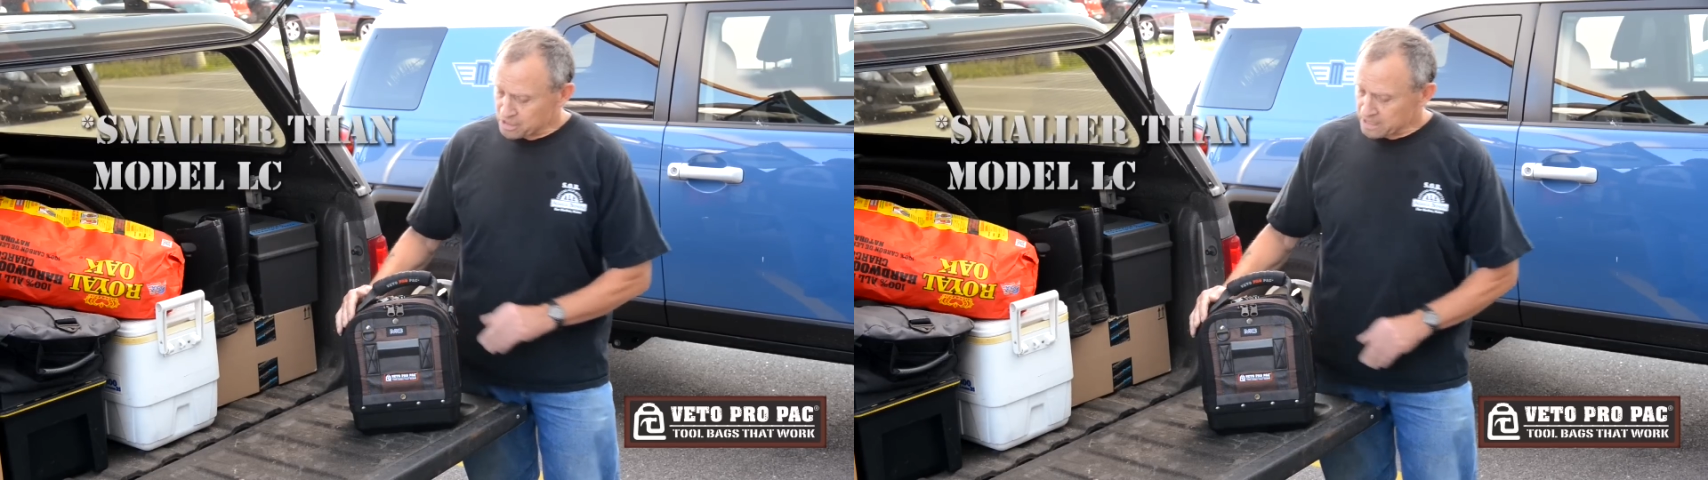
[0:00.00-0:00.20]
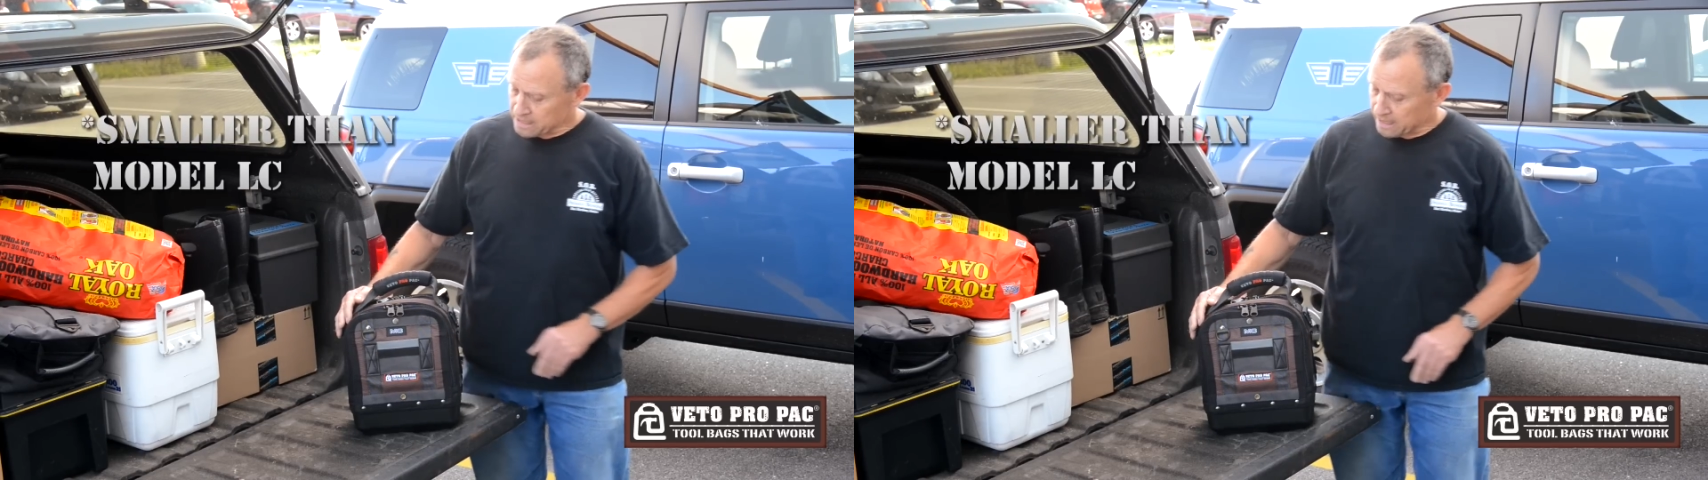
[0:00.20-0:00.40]

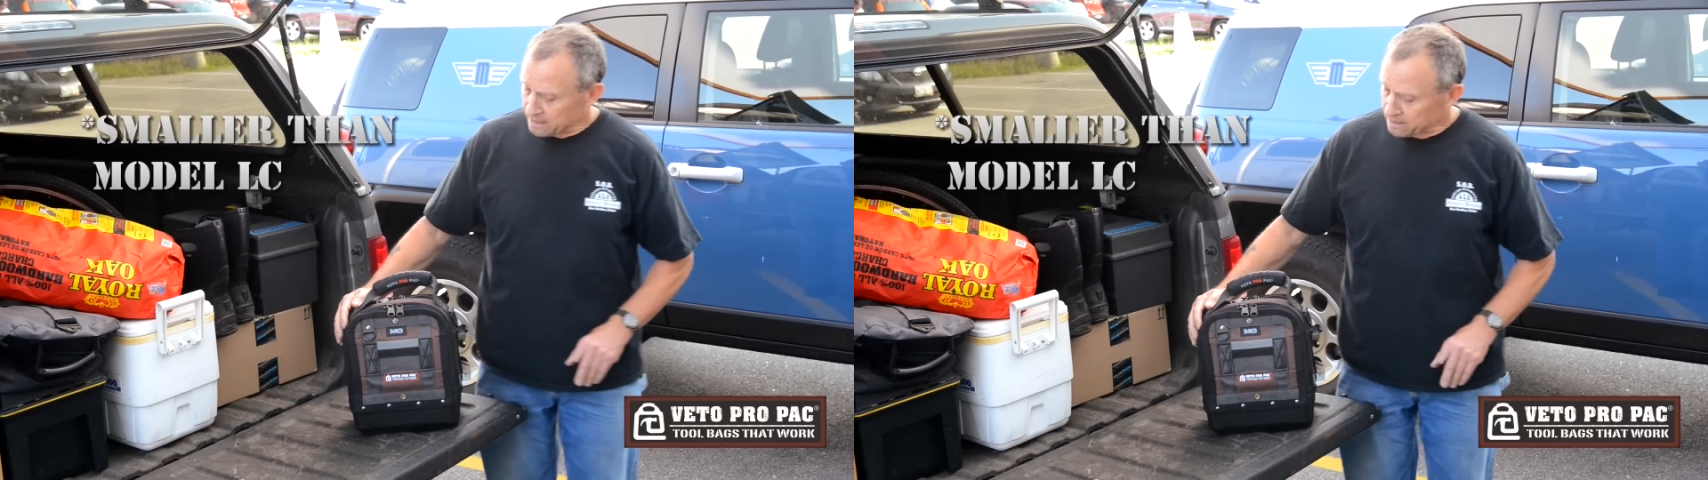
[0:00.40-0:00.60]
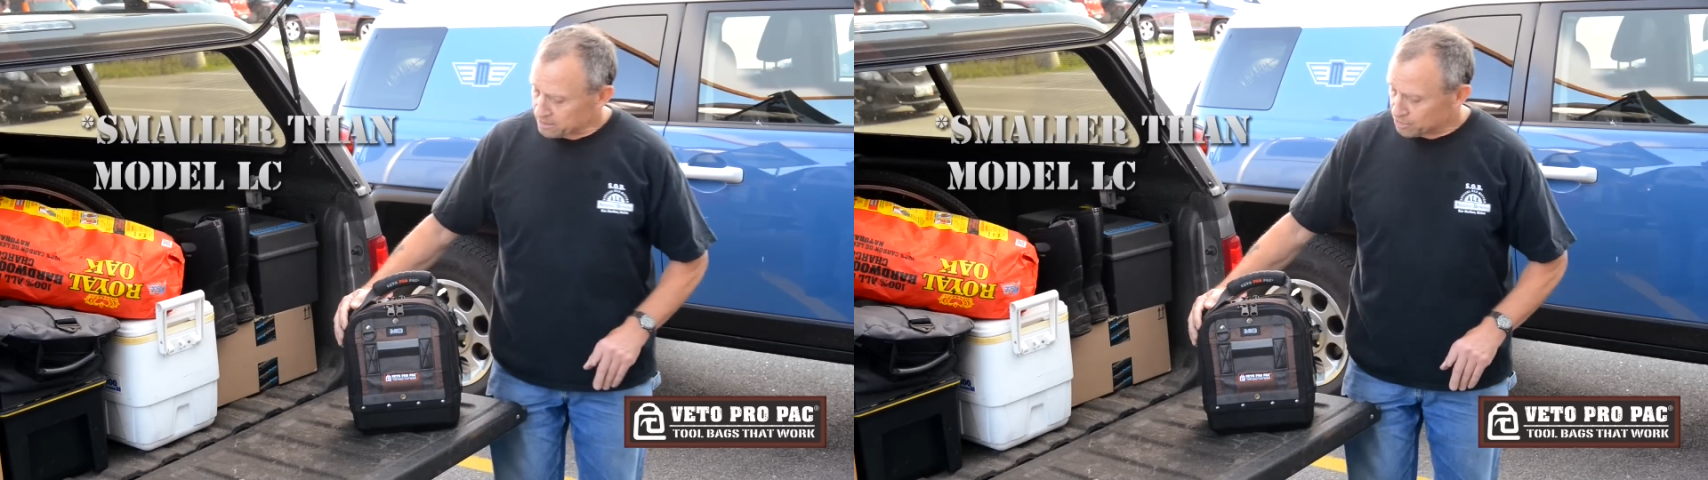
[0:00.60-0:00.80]

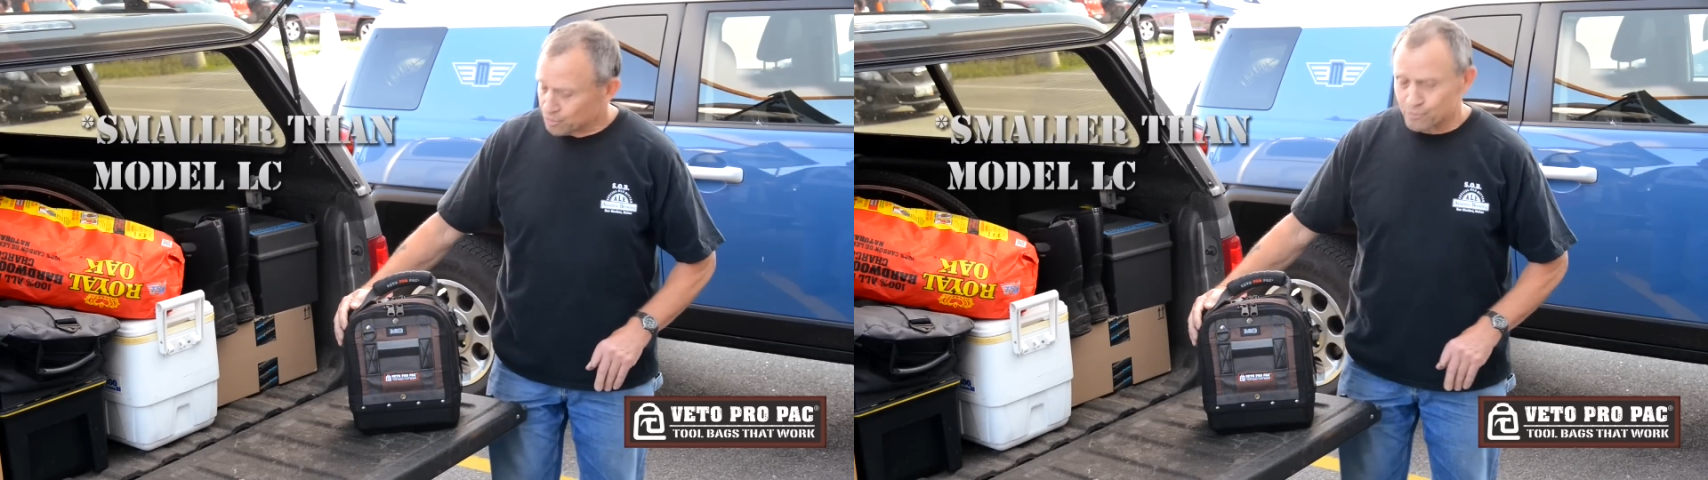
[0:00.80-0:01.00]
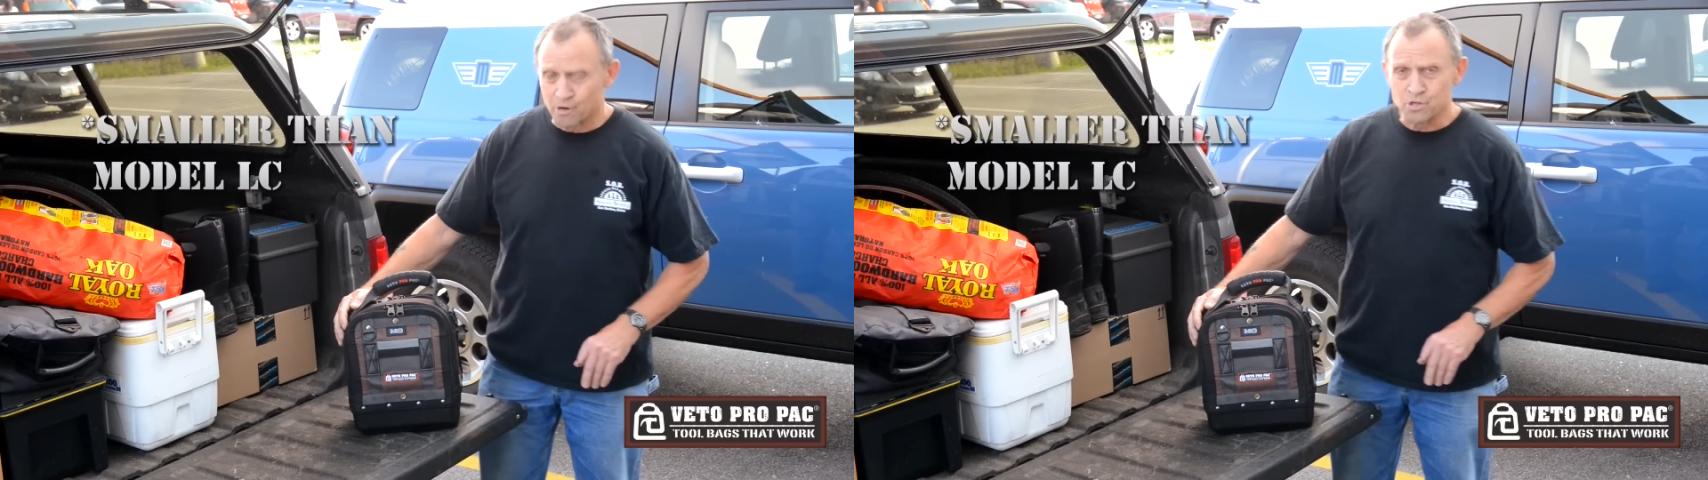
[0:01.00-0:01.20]
the
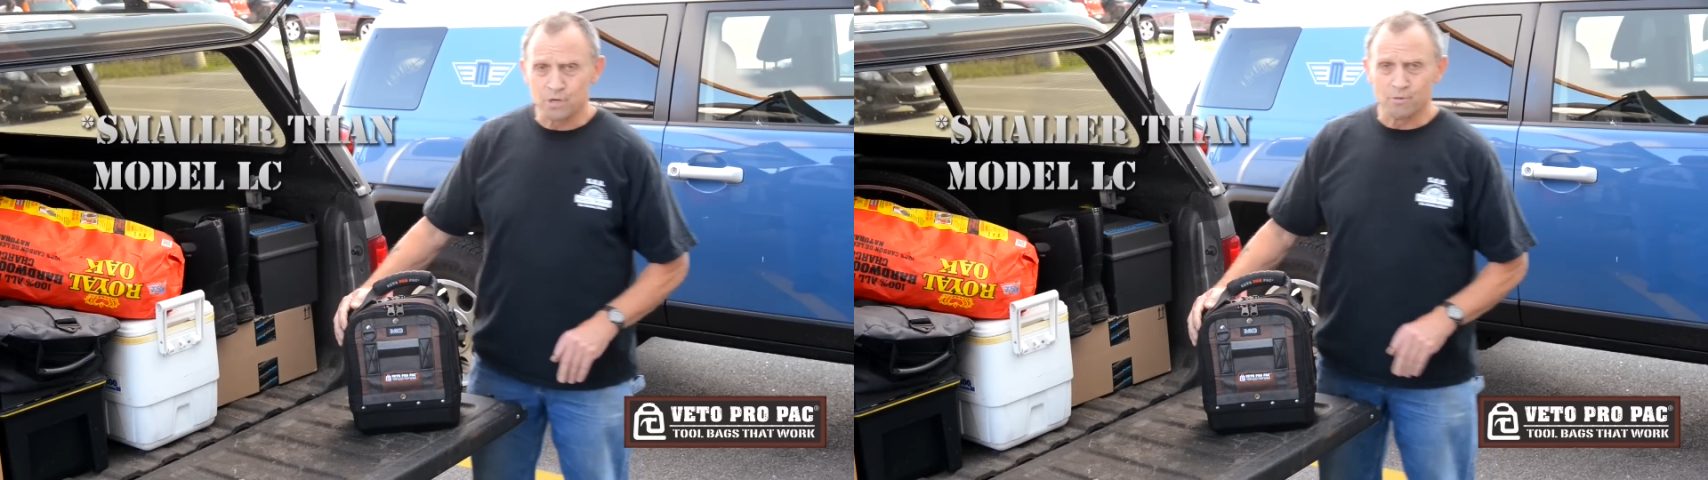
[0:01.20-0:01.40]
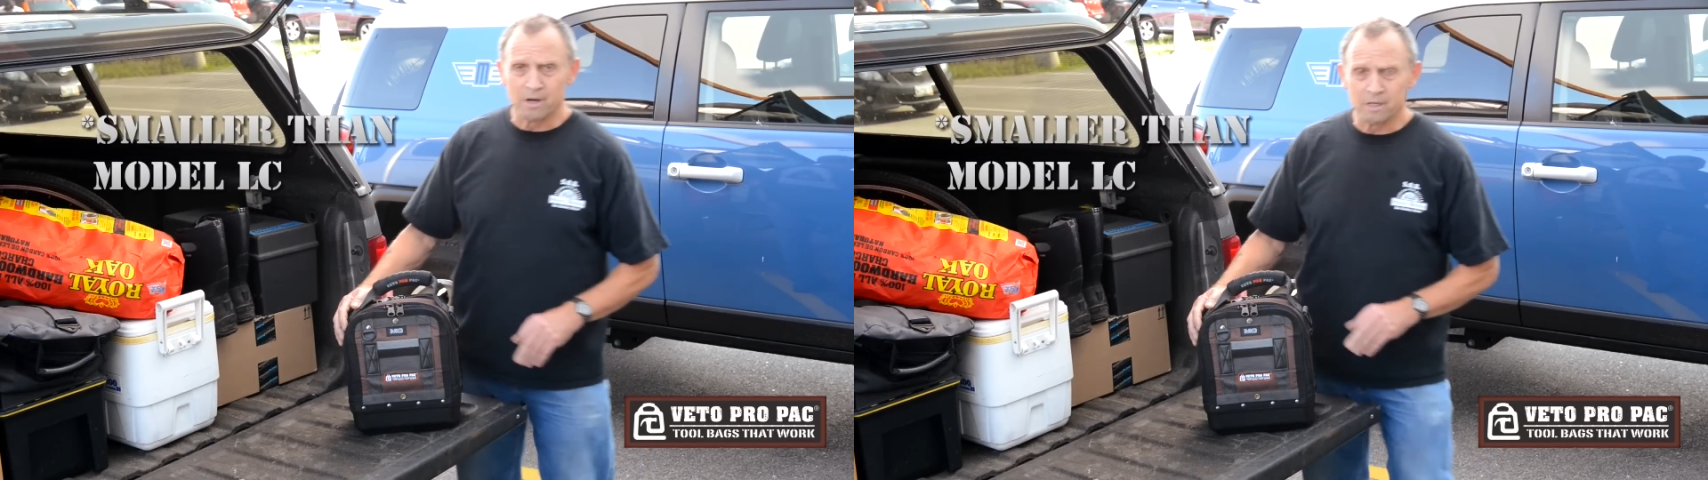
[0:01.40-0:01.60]
new
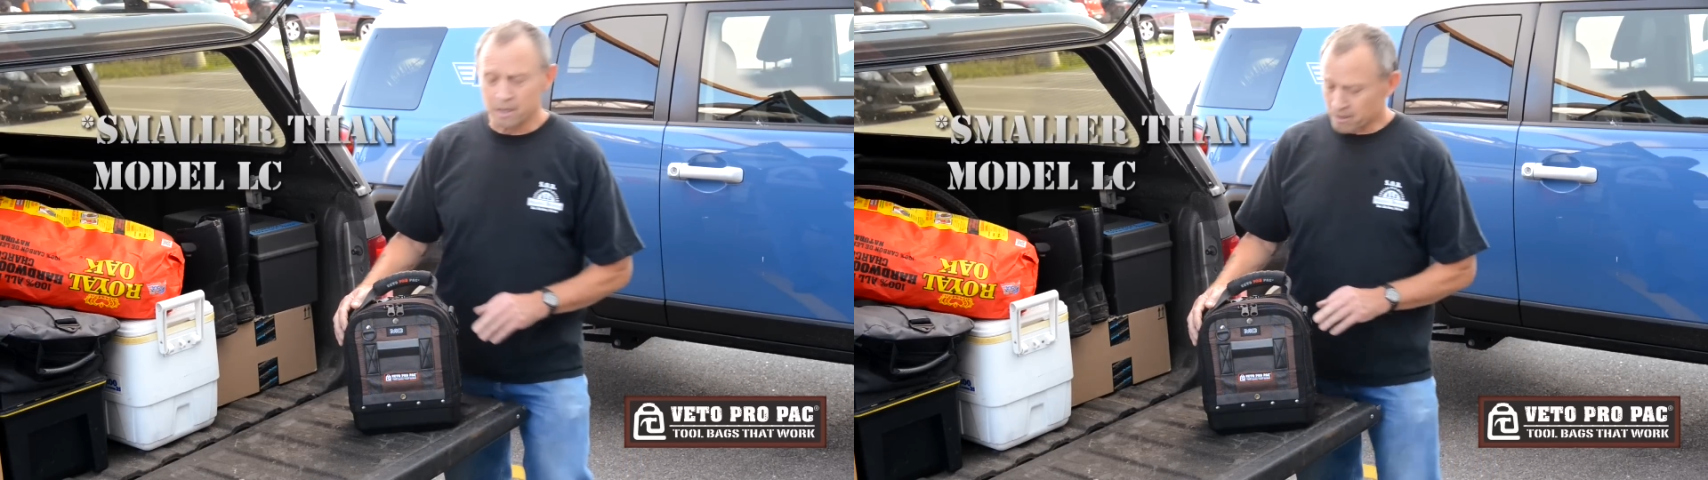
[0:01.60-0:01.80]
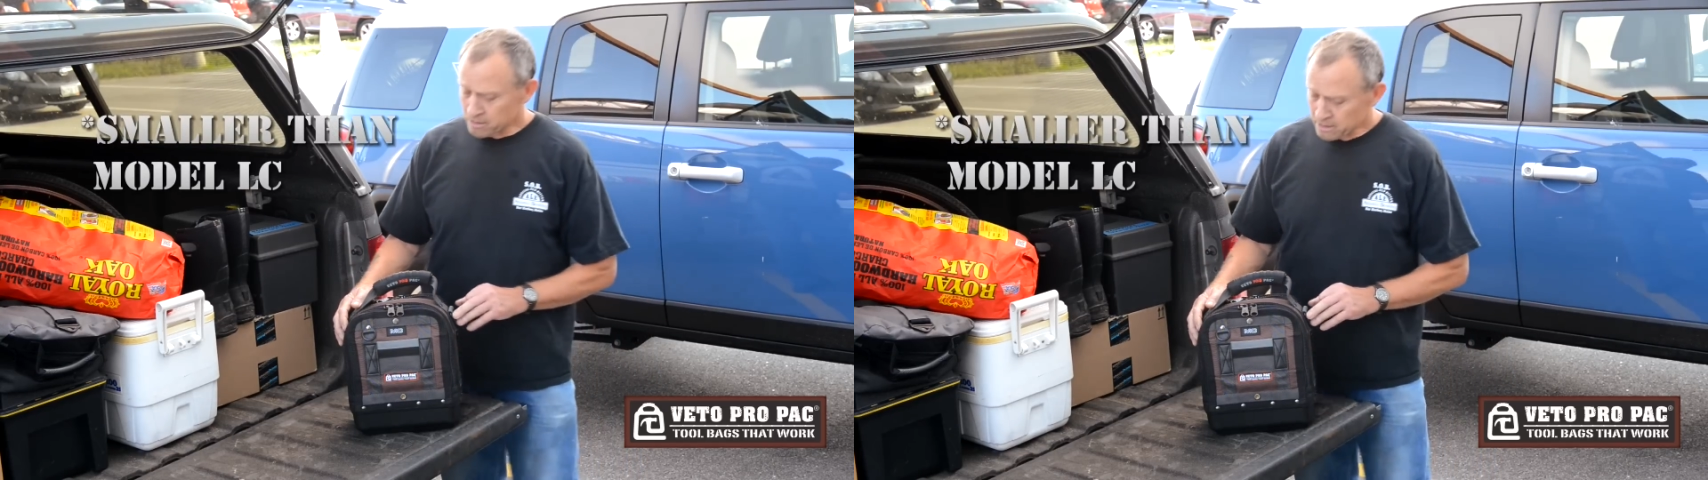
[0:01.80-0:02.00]
version right here.